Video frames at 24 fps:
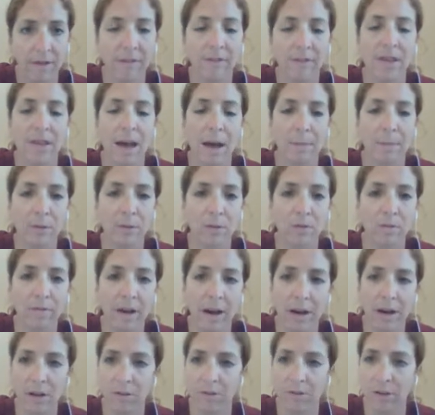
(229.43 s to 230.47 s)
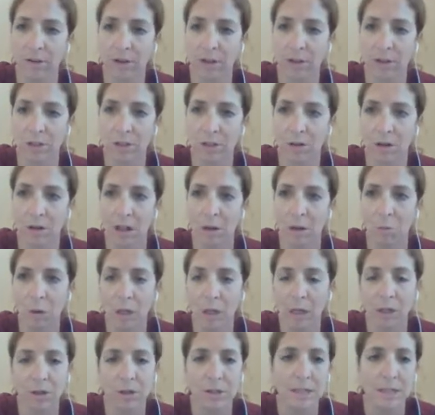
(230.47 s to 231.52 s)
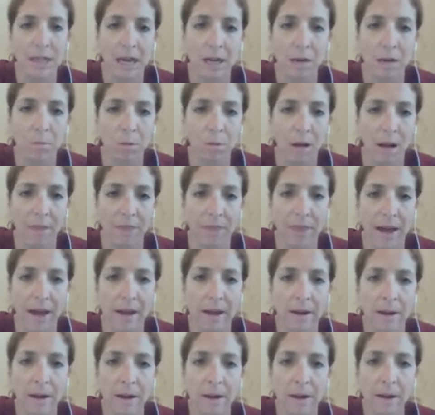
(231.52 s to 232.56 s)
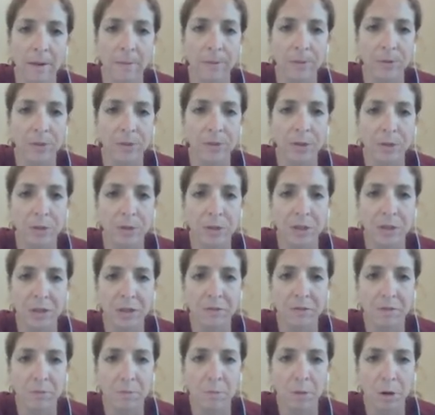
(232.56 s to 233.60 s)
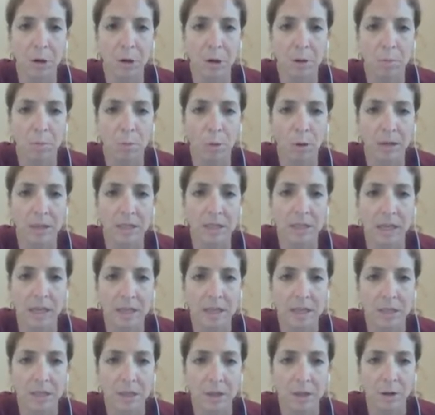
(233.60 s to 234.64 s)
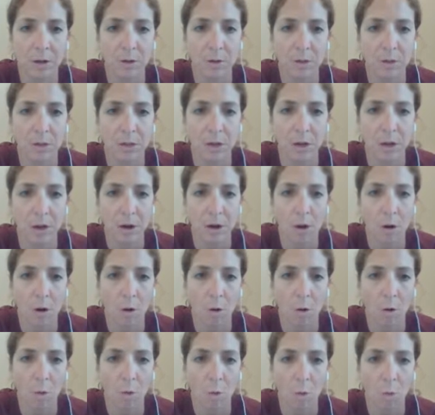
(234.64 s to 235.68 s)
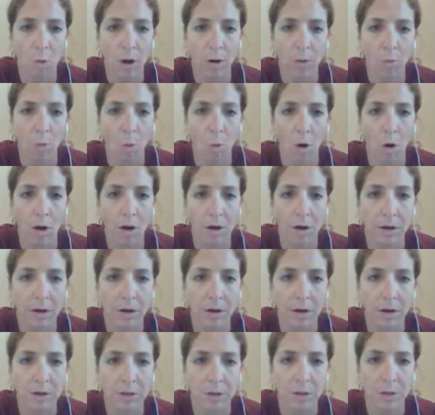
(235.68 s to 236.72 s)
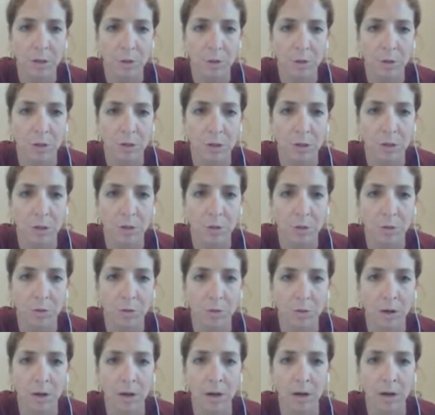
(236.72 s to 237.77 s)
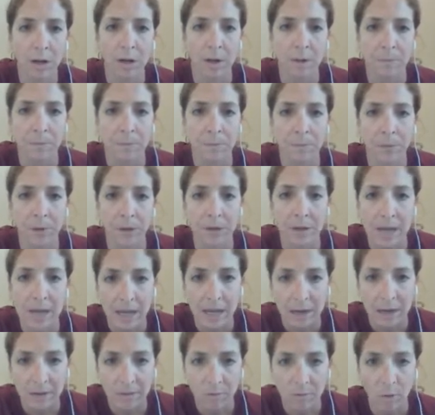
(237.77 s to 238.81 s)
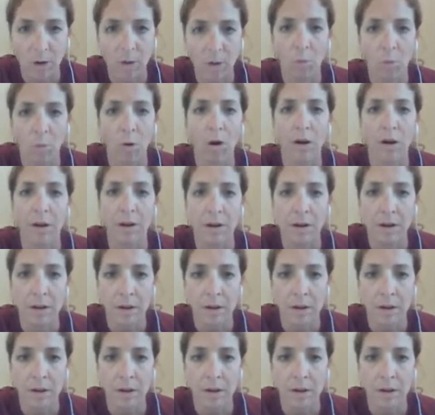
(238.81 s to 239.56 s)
of the absolute value function. And we learned how to plot that. So you see familiar points like 0, 0, 1, 1, 2, 2, -1, 1,